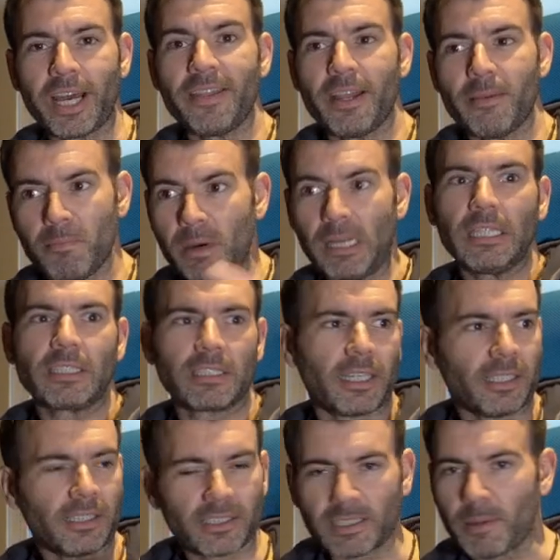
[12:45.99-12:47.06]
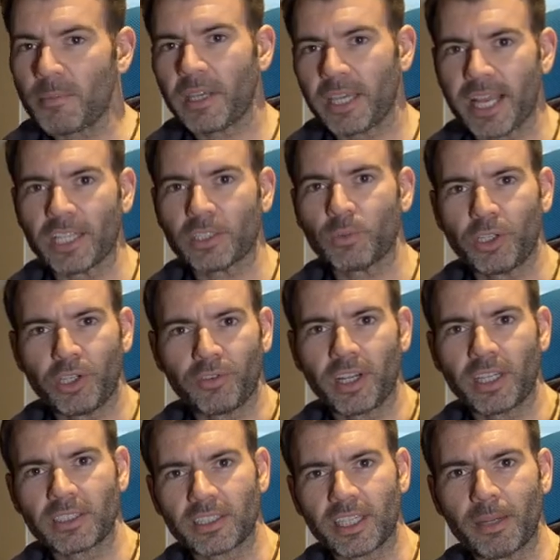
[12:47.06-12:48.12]
and then monetize something else when you're an
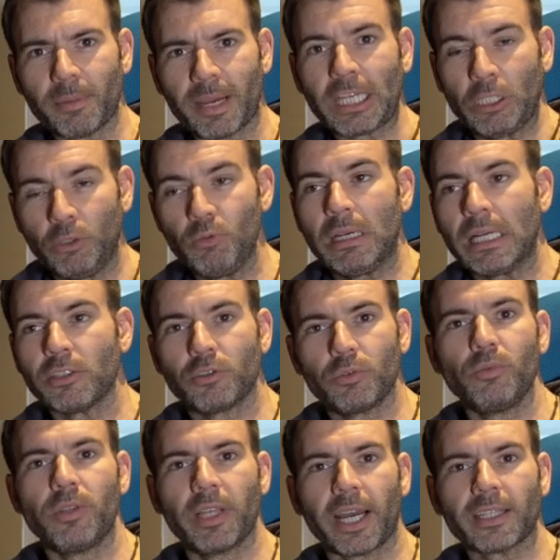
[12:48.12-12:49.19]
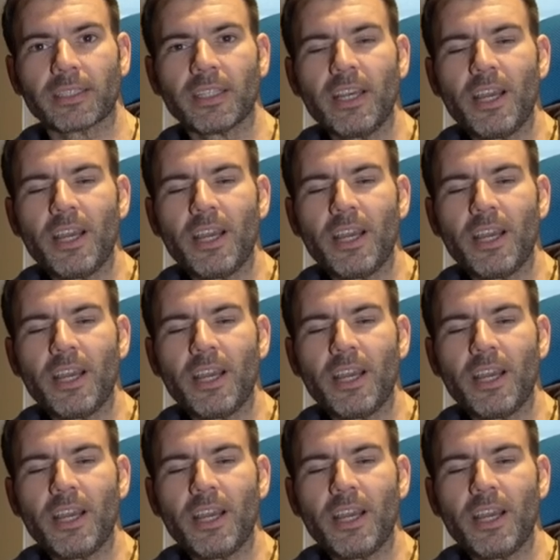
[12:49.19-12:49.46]
unsigned band. You can do that.